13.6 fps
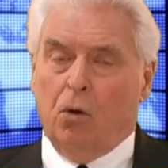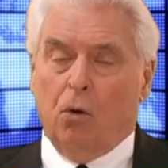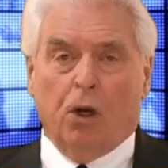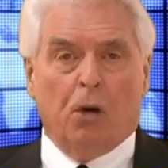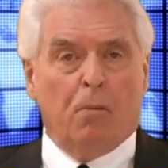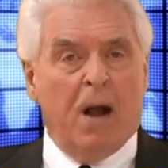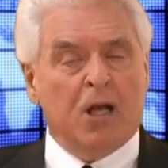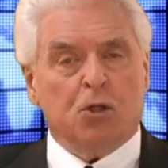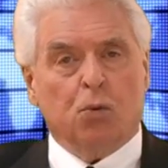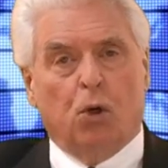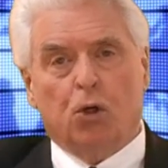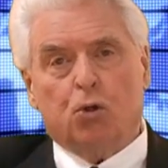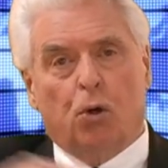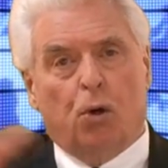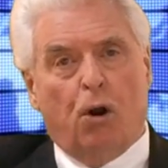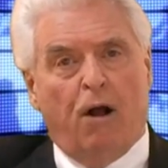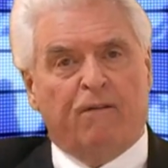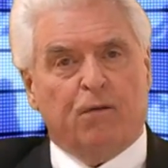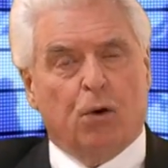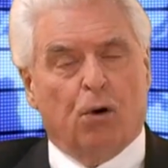well, you might as well turn
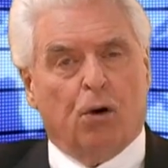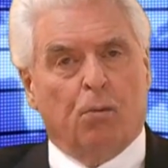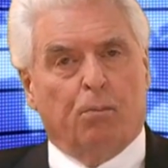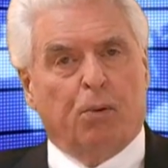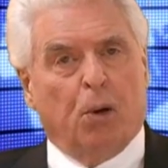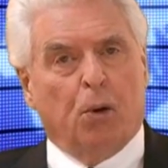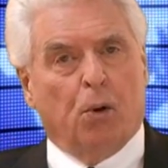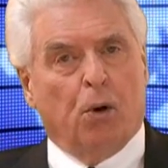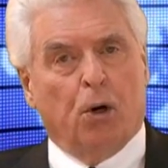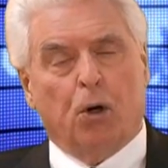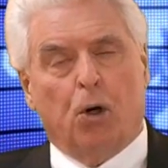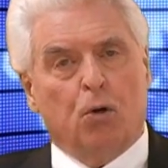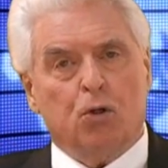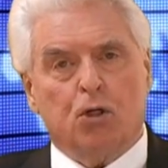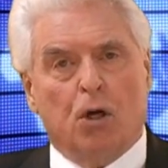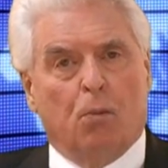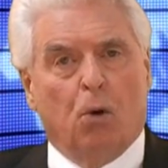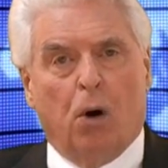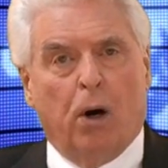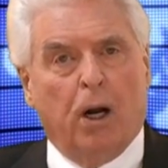off your computer and go
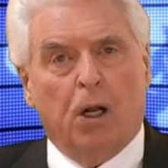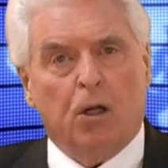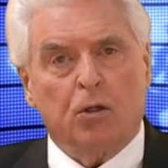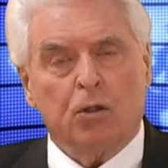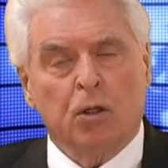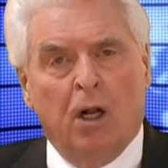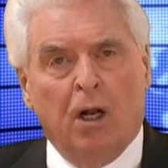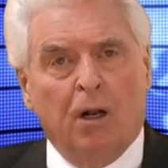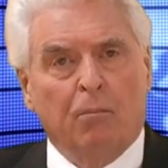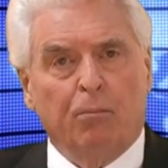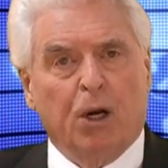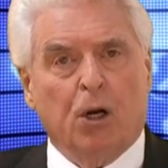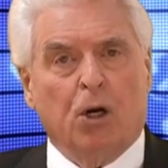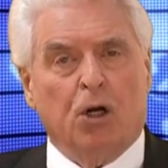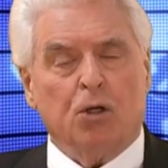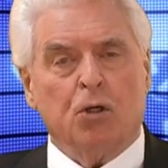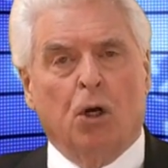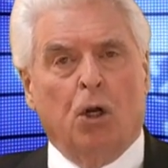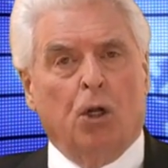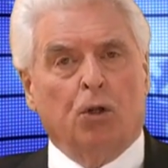somewhere else
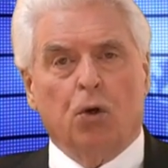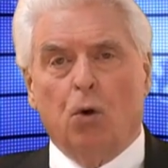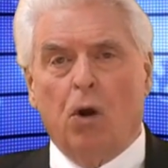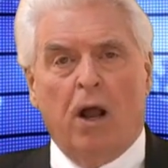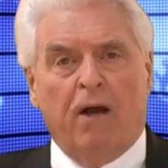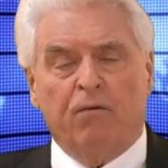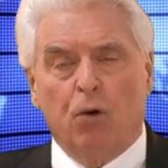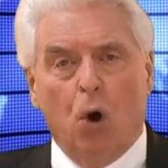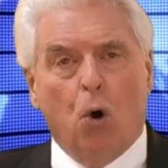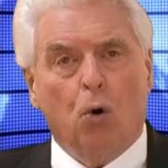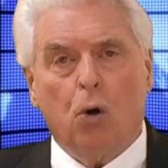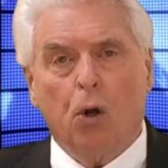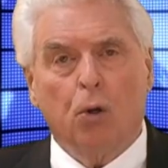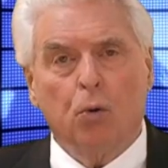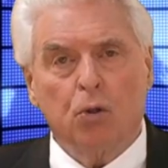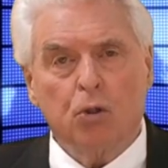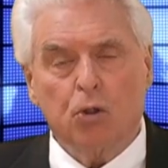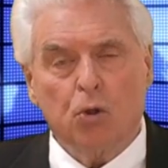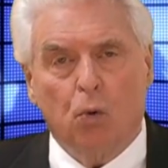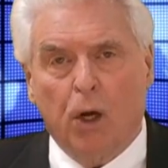because you have no clue
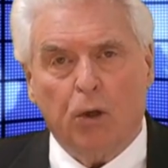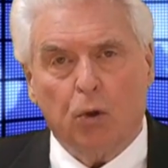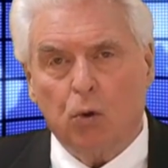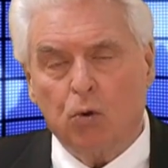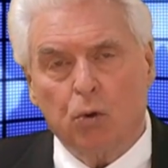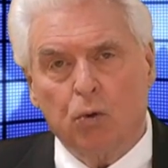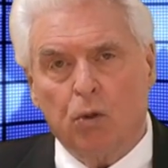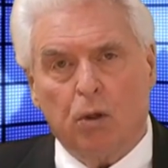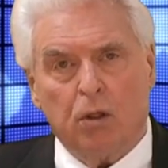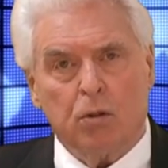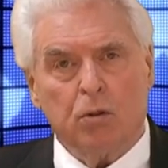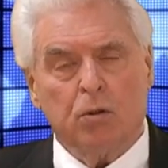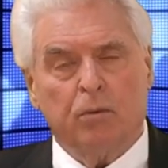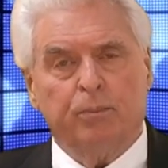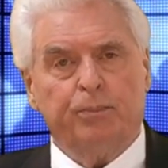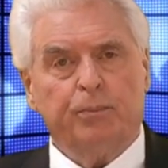as to what the truth is.